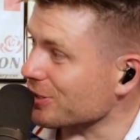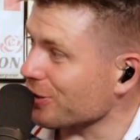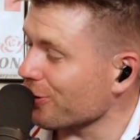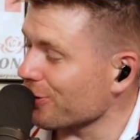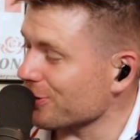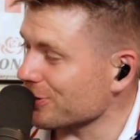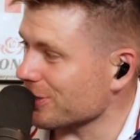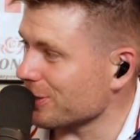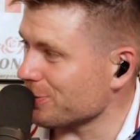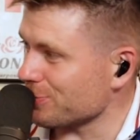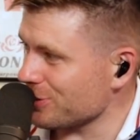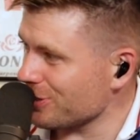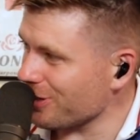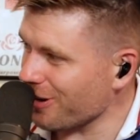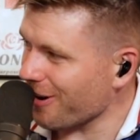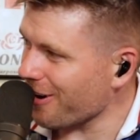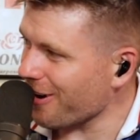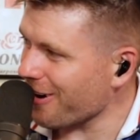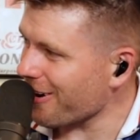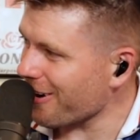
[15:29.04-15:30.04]
as the chorus comes,
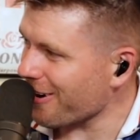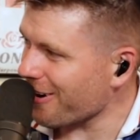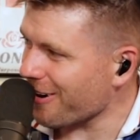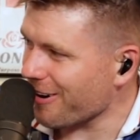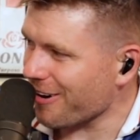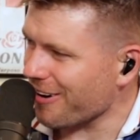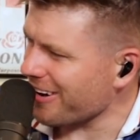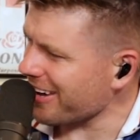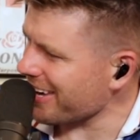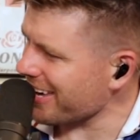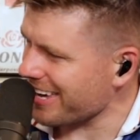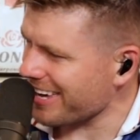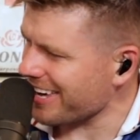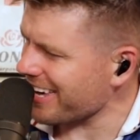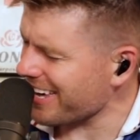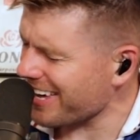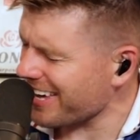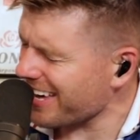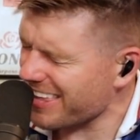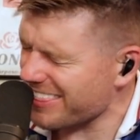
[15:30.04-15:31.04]
you're
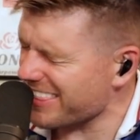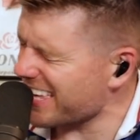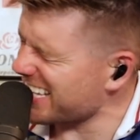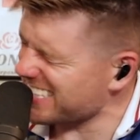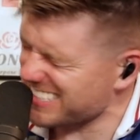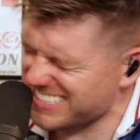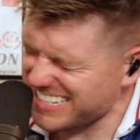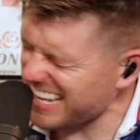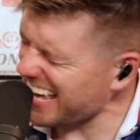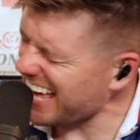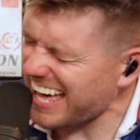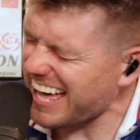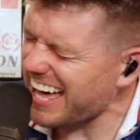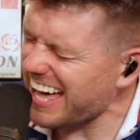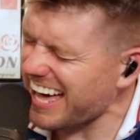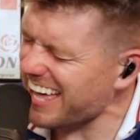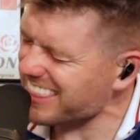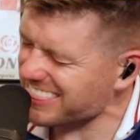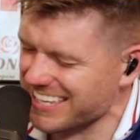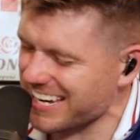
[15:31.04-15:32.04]
here, there's
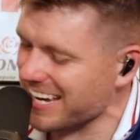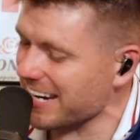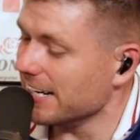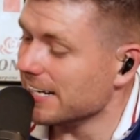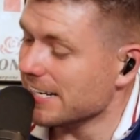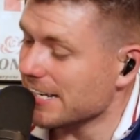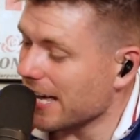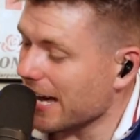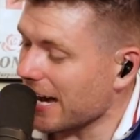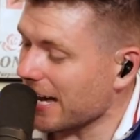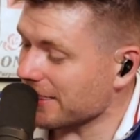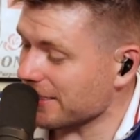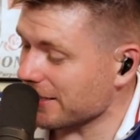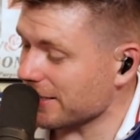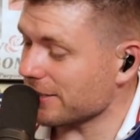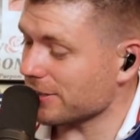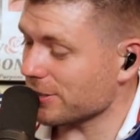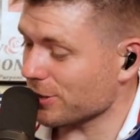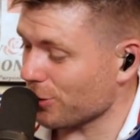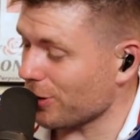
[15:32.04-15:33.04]
nothing. And
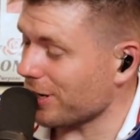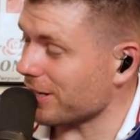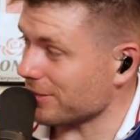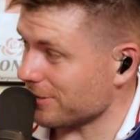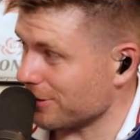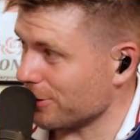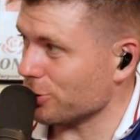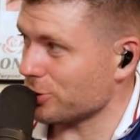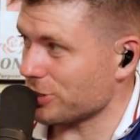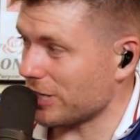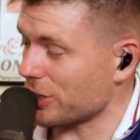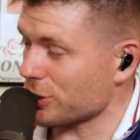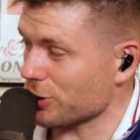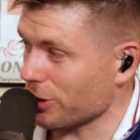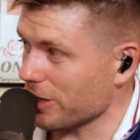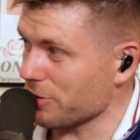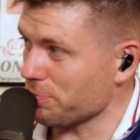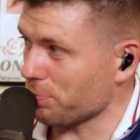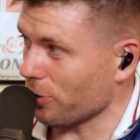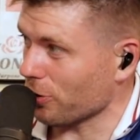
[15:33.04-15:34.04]
the quad /
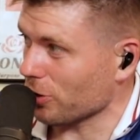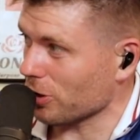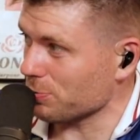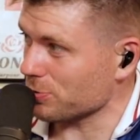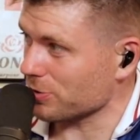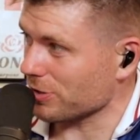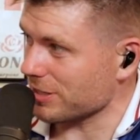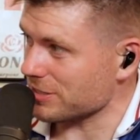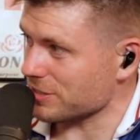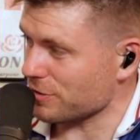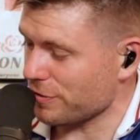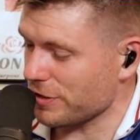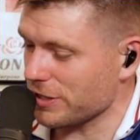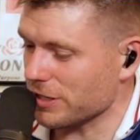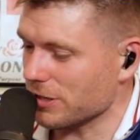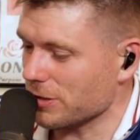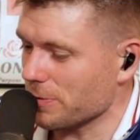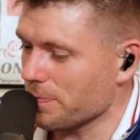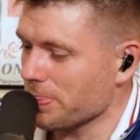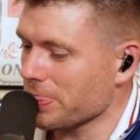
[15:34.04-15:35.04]
lifeboat comes across the
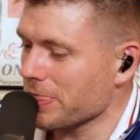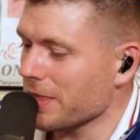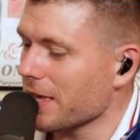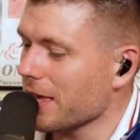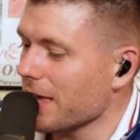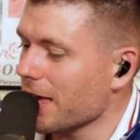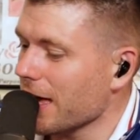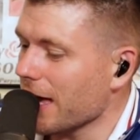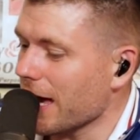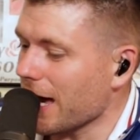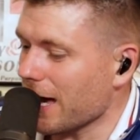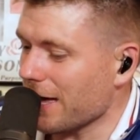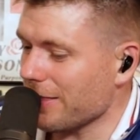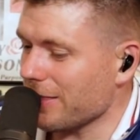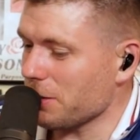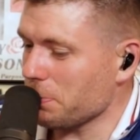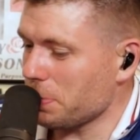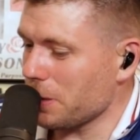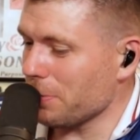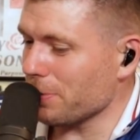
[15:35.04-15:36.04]
field.
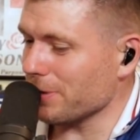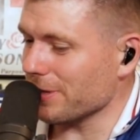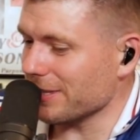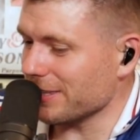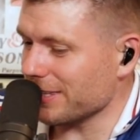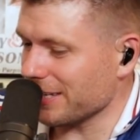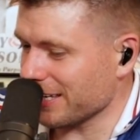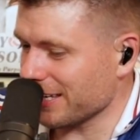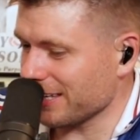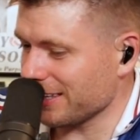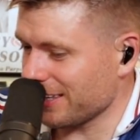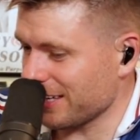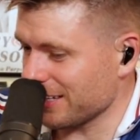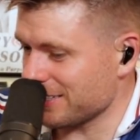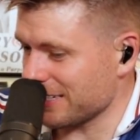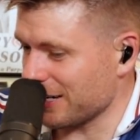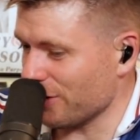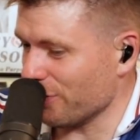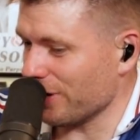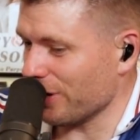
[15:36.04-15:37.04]
And then people, they
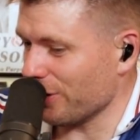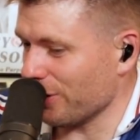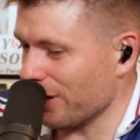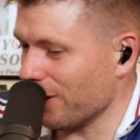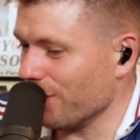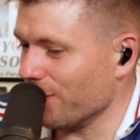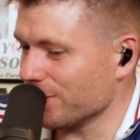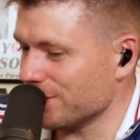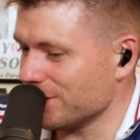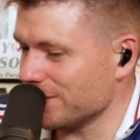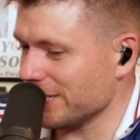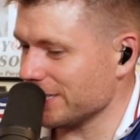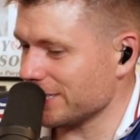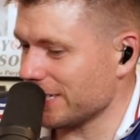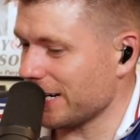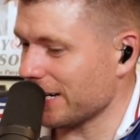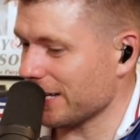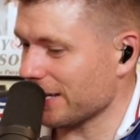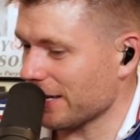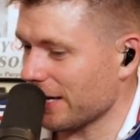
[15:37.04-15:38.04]
get down out of the
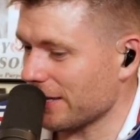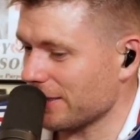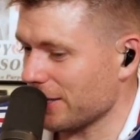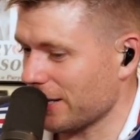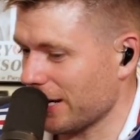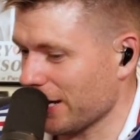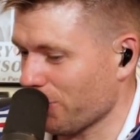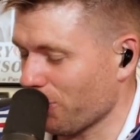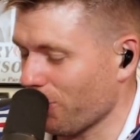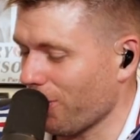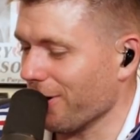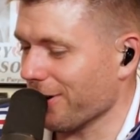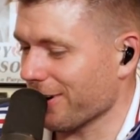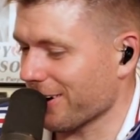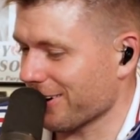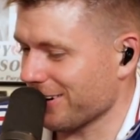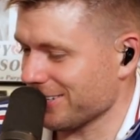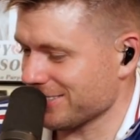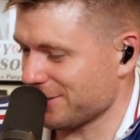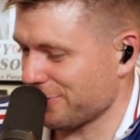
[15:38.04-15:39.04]
Titanic and they like
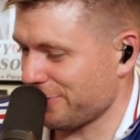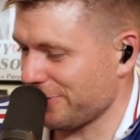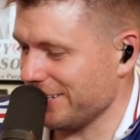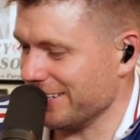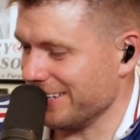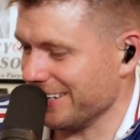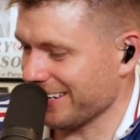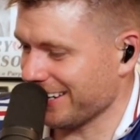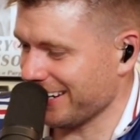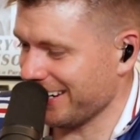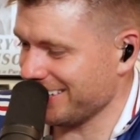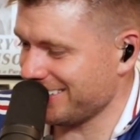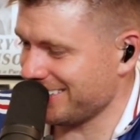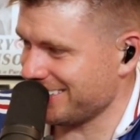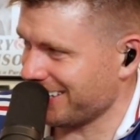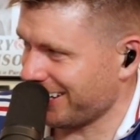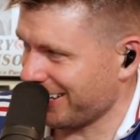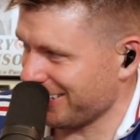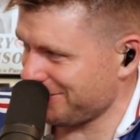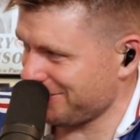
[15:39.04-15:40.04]
walk across the field and get into the